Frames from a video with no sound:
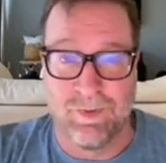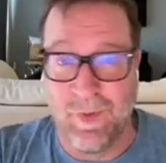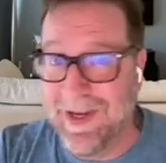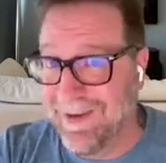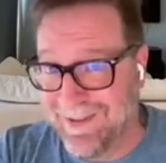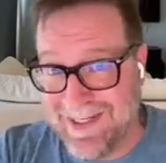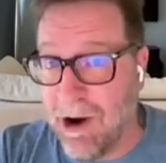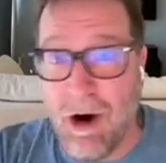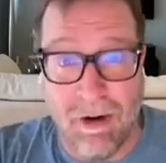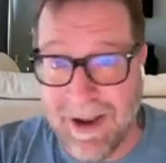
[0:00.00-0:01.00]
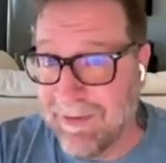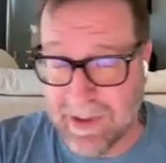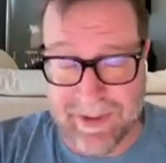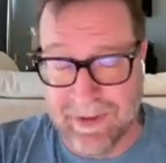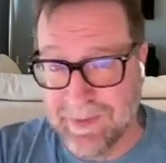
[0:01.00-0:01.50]
we can see
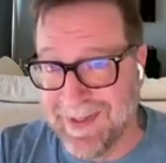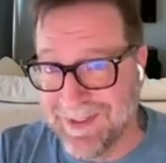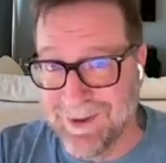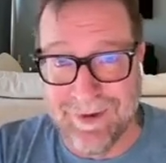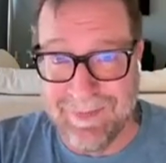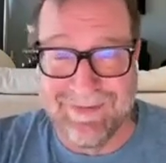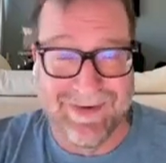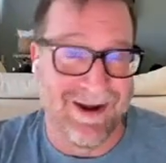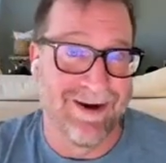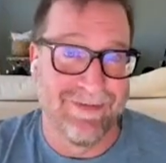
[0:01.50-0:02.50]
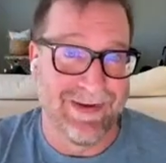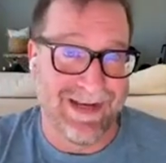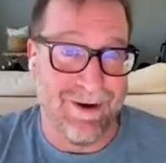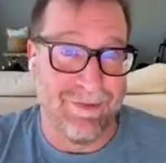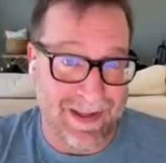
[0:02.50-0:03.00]
everything being sold about photography
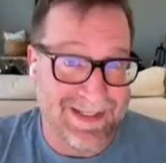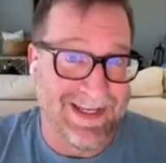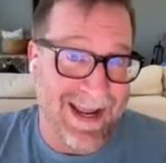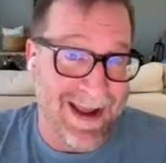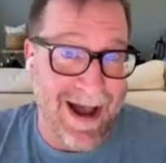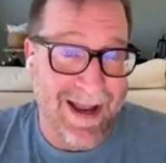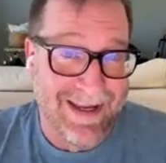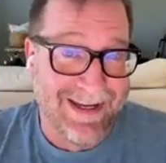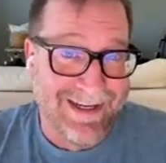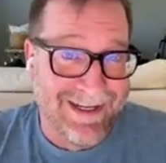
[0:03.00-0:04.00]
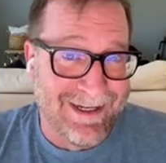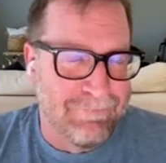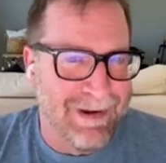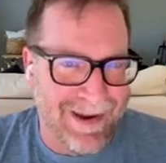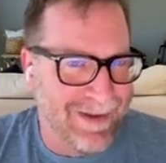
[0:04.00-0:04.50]
now, thanks to AI.
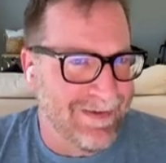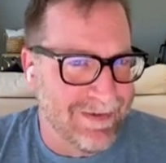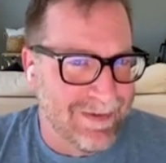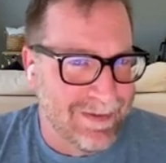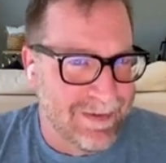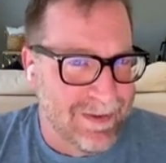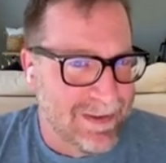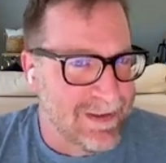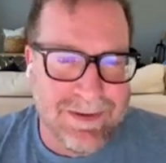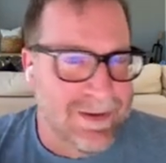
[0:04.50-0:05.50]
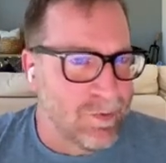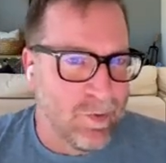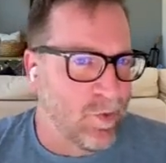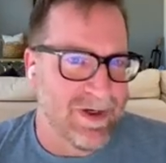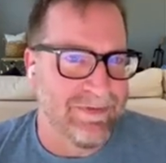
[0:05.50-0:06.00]
But
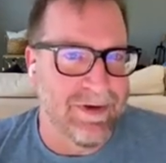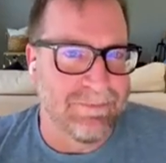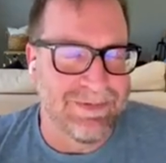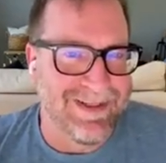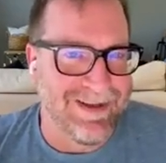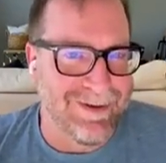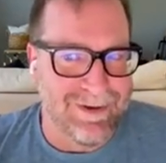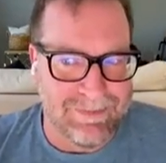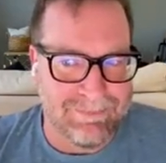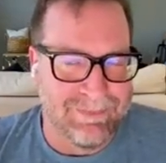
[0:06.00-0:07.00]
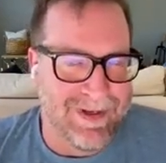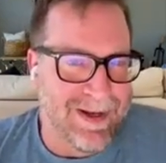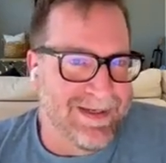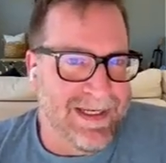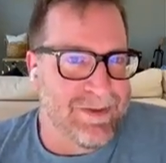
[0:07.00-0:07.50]
what if you're
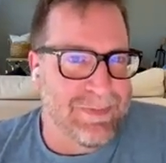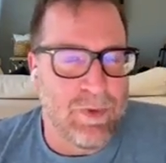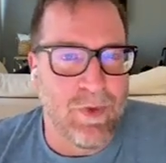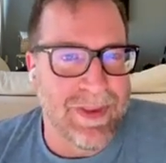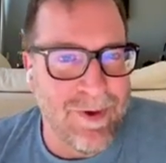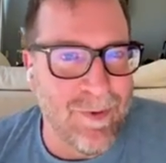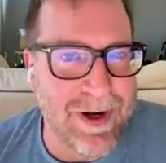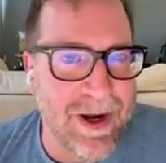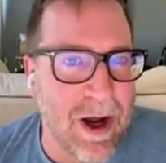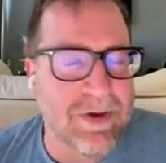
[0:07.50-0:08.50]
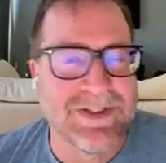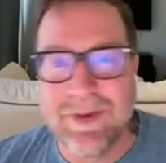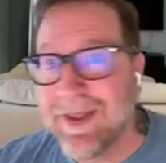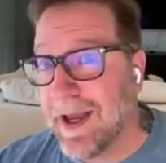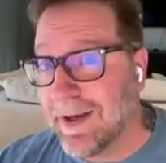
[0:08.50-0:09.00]
not teaching people what they want to know? So
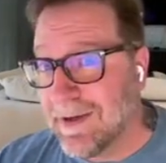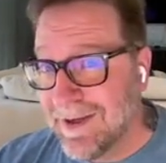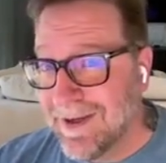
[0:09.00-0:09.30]
then